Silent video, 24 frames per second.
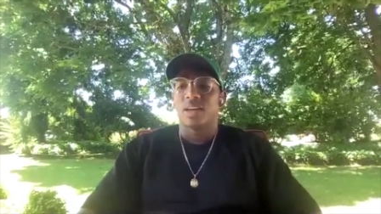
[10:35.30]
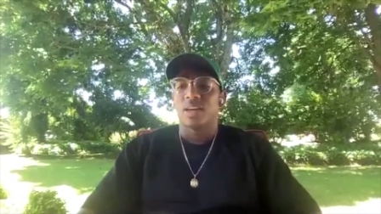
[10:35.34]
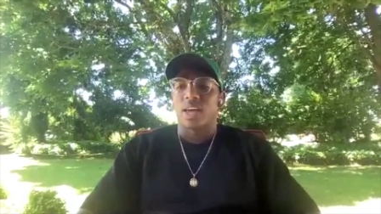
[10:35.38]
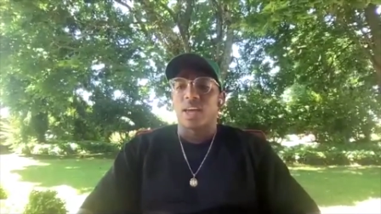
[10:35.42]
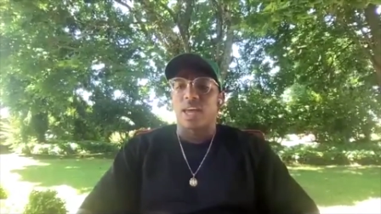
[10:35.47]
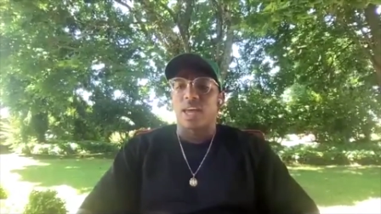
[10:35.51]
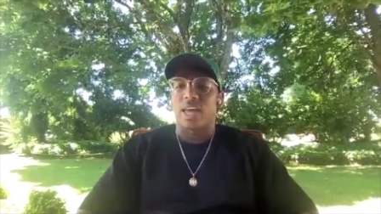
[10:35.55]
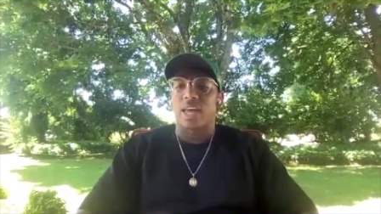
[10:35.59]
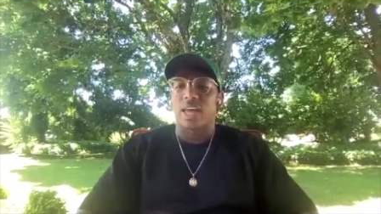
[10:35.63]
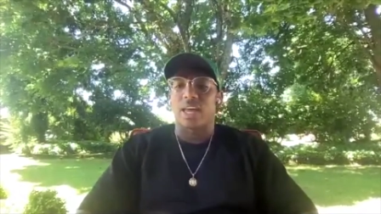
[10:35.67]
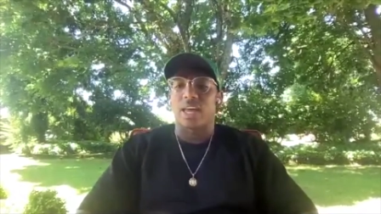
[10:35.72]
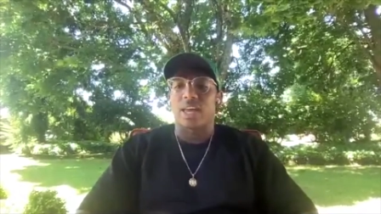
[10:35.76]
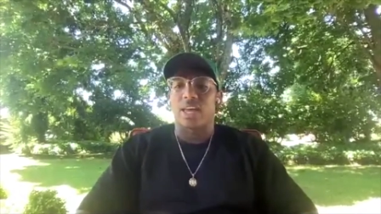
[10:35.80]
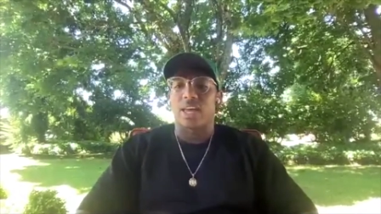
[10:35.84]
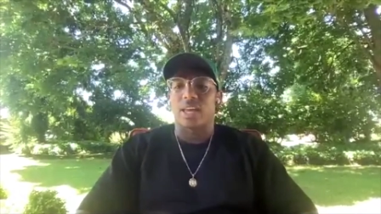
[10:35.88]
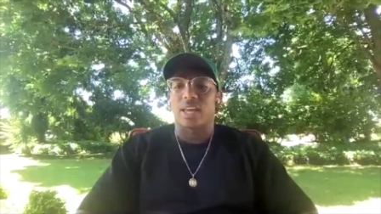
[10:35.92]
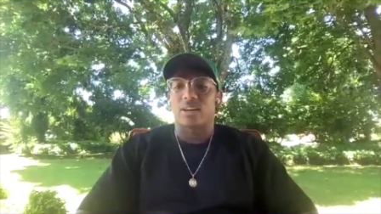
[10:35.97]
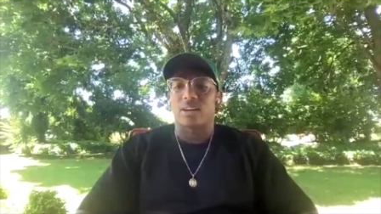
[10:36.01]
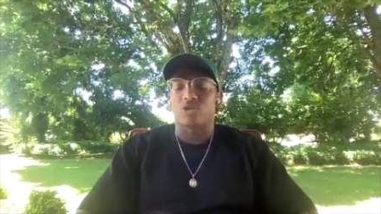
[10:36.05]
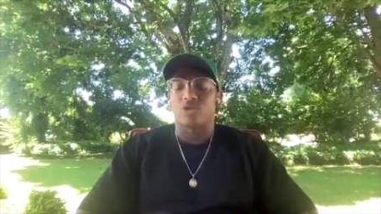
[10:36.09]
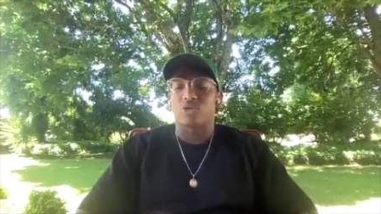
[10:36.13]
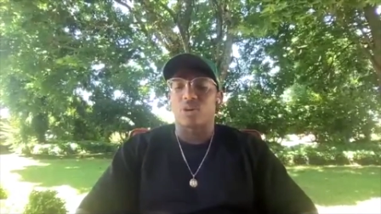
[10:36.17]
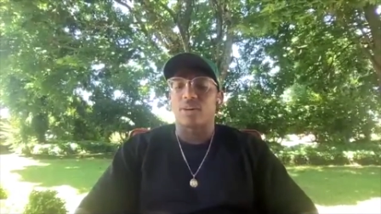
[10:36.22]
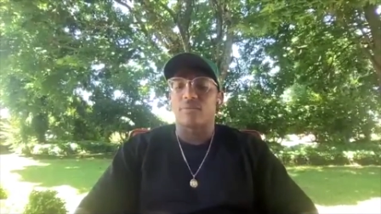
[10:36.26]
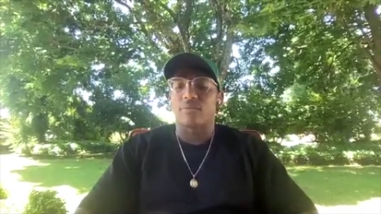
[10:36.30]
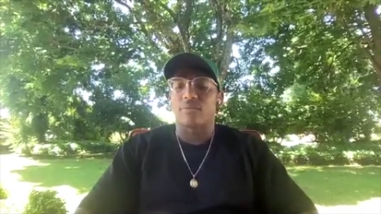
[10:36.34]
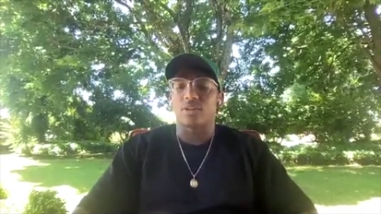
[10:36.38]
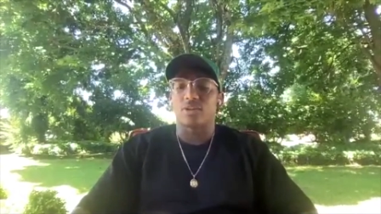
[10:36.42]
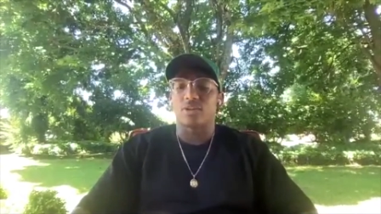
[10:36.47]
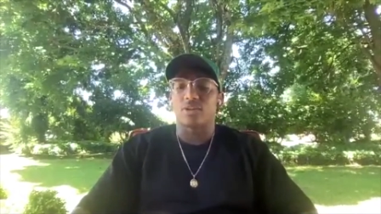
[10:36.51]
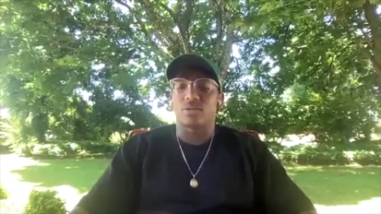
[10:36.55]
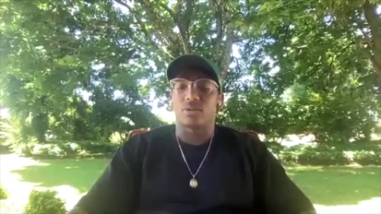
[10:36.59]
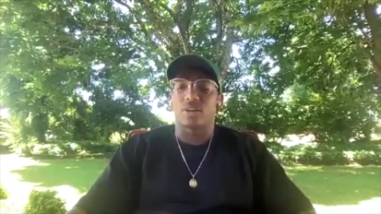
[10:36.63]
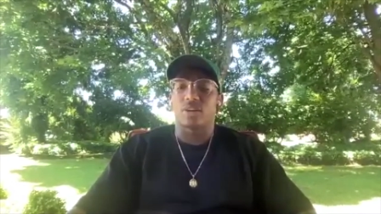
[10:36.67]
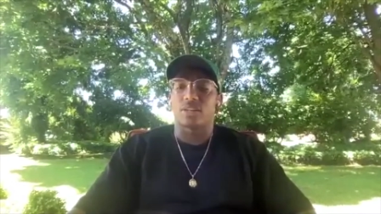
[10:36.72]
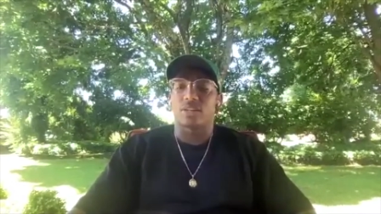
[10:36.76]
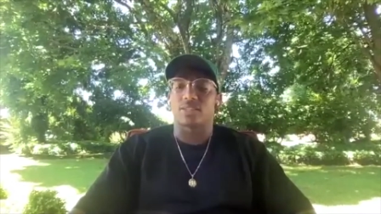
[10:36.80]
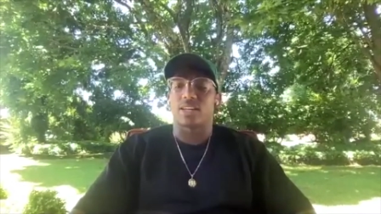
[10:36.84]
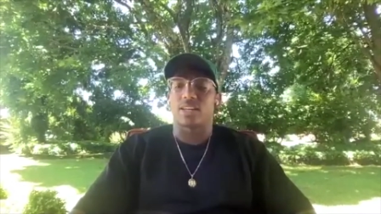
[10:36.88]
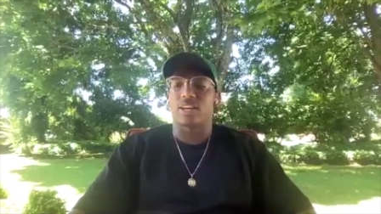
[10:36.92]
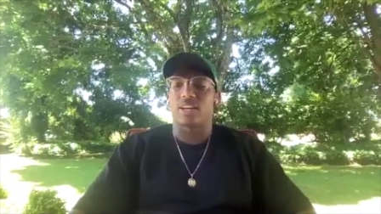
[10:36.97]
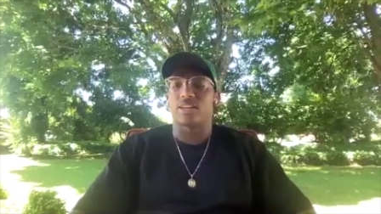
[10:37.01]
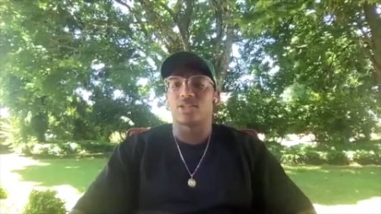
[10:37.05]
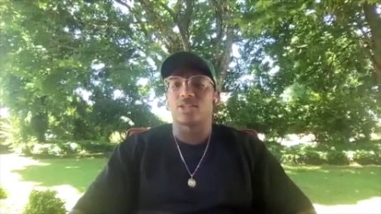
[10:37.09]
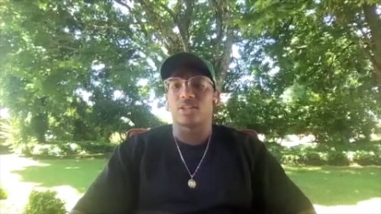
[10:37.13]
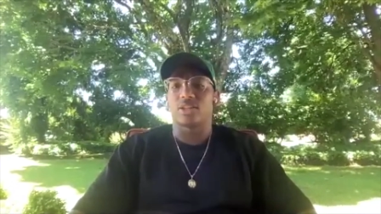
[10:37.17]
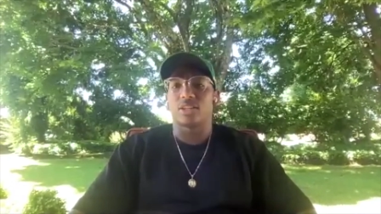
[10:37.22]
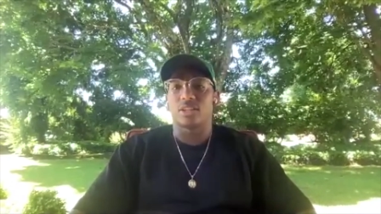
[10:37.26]
And driving through Los
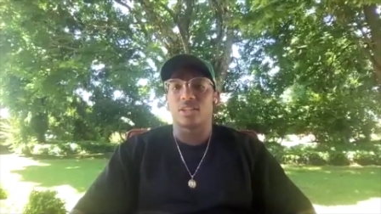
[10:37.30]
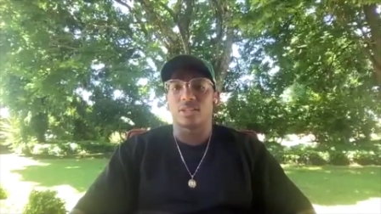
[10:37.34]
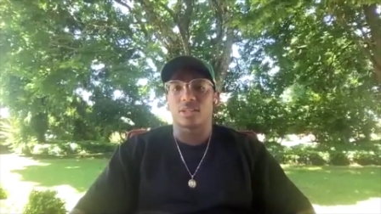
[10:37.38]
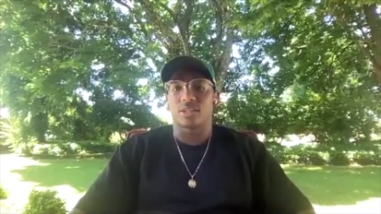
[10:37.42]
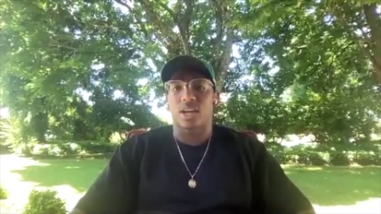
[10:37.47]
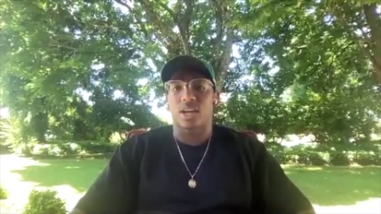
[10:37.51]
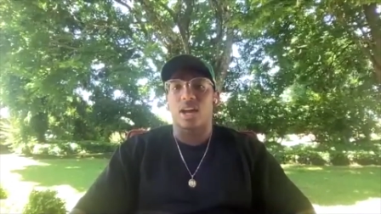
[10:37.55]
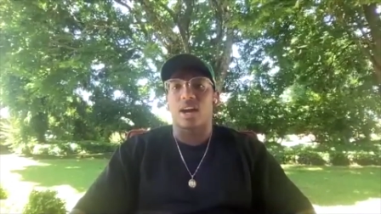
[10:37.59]
Angeles,